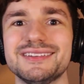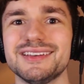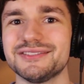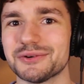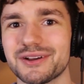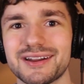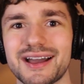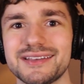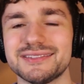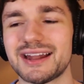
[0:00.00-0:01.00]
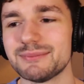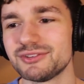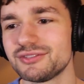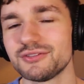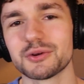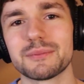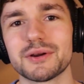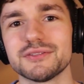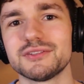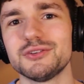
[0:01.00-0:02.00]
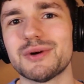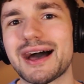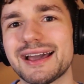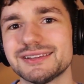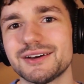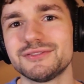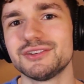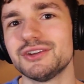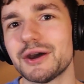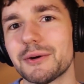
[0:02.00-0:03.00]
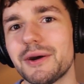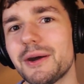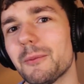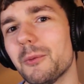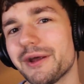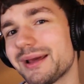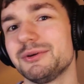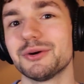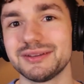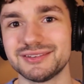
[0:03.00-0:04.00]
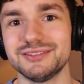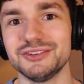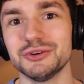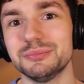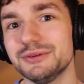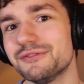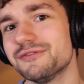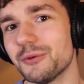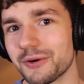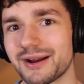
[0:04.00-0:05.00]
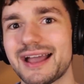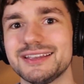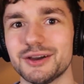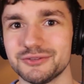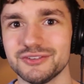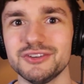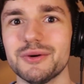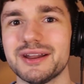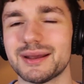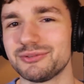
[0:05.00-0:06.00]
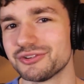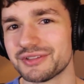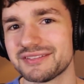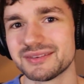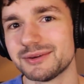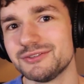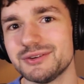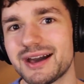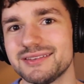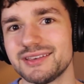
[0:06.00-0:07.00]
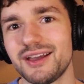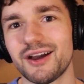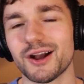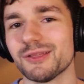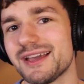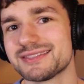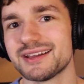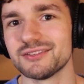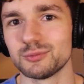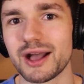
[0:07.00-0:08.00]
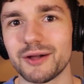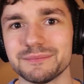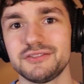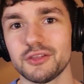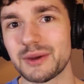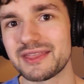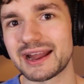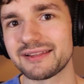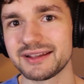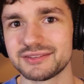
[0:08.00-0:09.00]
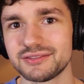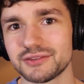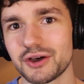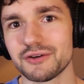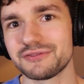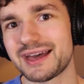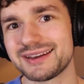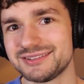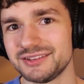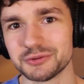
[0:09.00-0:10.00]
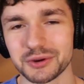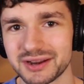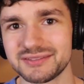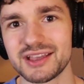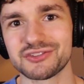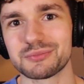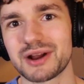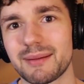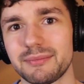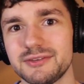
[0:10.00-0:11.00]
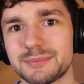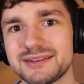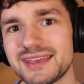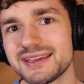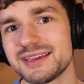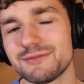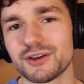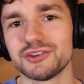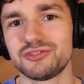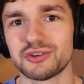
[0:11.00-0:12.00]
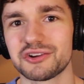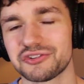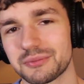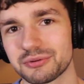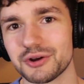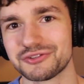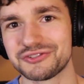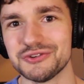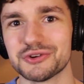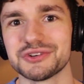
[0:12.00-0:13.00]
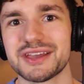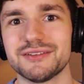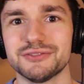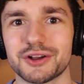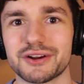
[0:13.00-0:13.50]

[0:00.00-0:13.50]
disorganized. And I'm just the sort of person who I love to know what I'm going to do before I go to do it. And I'm sure that some of you guys are like that as well. So the way that I like to solve that disorganization problem is by taking a very structured approach to creative